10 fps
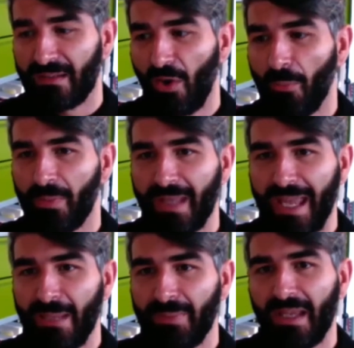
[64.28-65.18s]
open
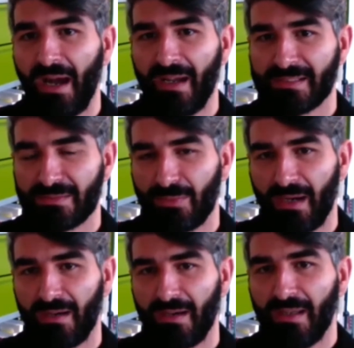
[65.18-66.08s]
APIs
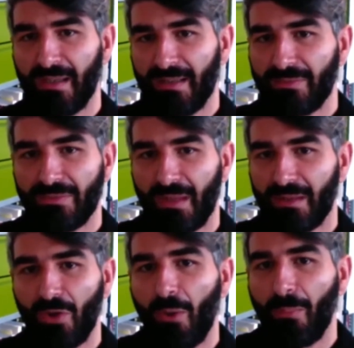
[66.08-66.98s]
were
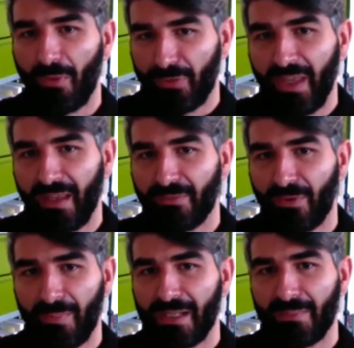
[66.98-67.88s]
a normal thing
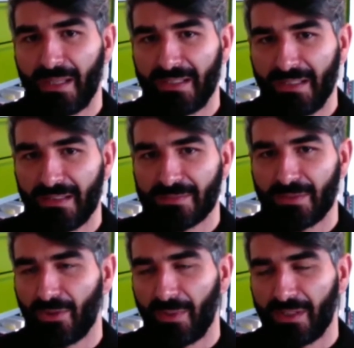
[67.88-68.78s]
for many, many years,
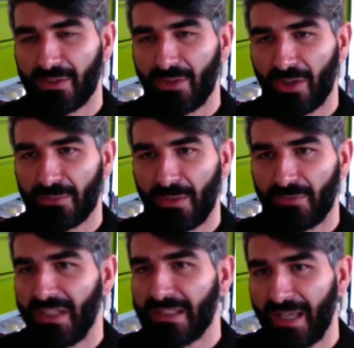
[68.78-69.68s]
but nobody talked about
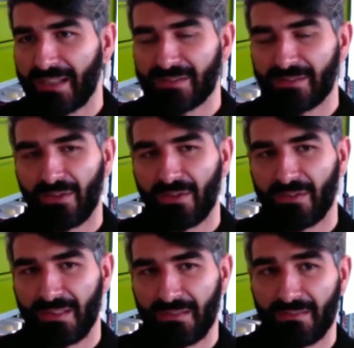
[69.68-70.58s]
FinTechs or
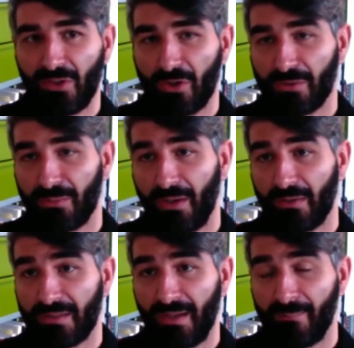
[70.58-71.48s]
didn't talk
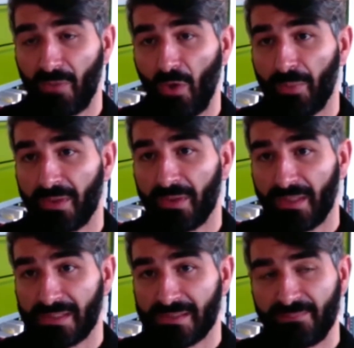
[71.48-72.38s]
about openness.